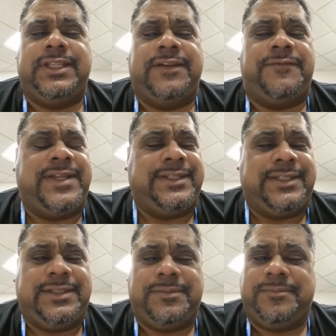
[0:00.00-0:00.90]
events
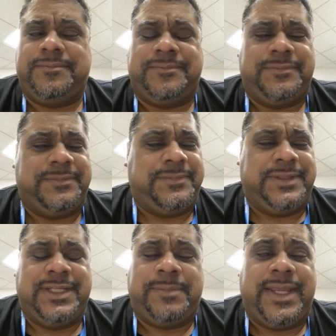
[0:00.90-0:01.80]

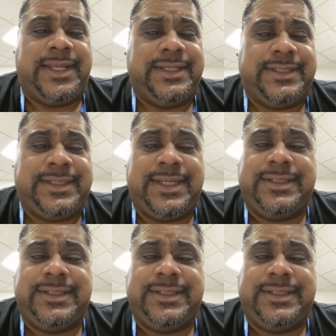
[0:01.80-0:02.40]
didn't make any sense.